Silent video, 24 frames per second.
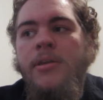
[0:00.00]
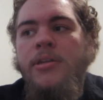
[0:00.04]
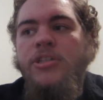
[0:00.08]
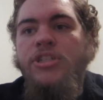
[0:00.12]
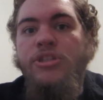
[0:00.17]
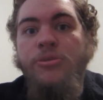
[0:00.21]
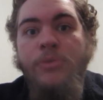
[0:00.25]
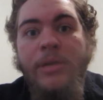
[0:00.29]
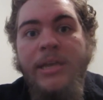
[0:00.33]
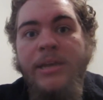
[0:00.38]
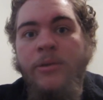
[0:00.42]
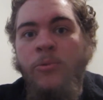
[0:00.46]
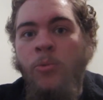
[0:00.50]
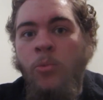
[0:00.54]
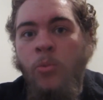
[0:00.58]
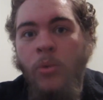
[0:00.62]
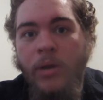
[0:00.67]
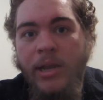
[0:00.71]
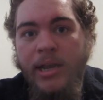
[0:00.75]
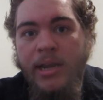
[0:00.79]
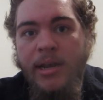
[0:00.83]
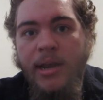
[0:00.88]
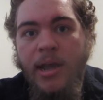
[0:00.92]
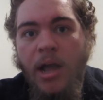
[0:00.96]
to get
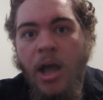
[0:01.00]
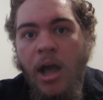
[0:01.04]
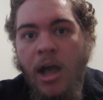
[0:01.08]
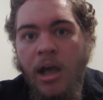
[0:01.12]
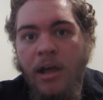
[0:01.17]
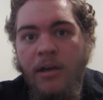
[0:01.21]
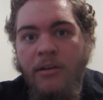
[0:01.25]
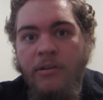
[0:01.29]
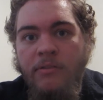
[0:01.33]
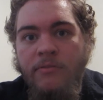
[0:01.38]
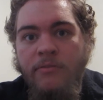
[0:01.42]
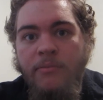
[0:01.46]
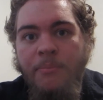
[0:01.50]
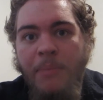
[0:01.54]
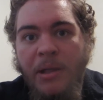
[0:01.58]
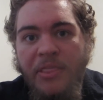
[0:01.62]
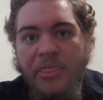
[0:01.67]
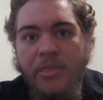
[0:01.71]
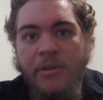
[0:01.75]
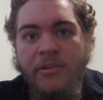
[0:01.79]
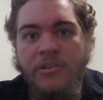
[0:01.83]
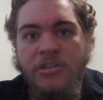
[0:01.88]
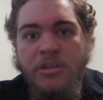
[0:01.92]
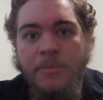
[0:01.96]
rid of
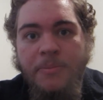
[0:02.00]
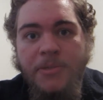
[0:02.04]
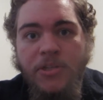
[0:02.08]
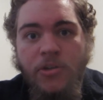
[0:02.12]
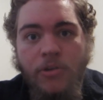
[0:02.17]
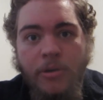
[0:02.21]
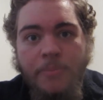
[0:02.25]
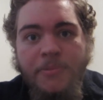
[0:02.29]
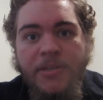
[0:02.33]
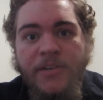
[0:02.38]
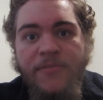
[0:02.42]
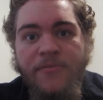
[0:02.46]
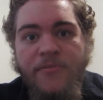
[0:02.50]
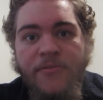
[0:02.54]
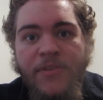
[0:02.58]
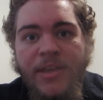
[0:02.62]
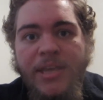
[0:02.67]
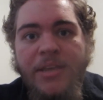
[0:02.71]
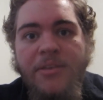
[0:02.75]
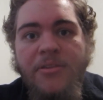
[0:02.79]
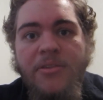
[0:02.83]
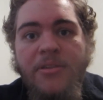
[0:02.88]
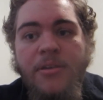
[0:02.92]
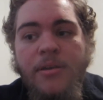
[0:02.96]
monthly subscription
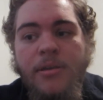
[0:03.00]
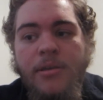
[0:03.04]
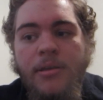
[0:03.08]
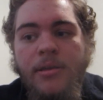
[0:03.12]
fees,